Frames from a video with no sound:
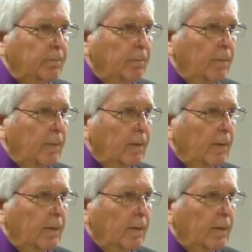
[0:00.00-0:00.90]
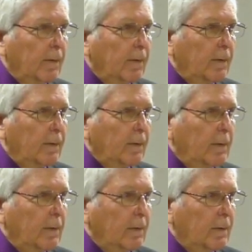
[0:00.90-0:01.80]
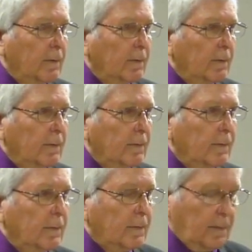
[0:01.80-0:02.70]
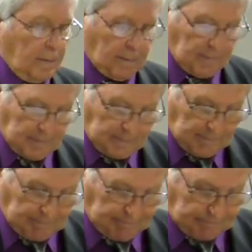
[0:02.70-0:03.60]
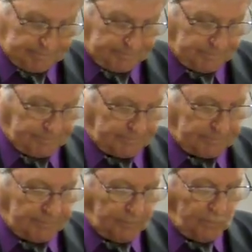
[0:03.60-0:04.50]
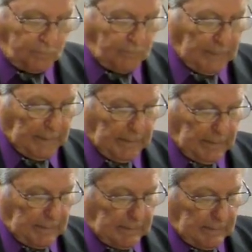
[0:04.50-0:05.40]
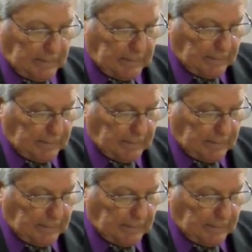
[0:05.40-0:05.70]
No one is speaking in this clip.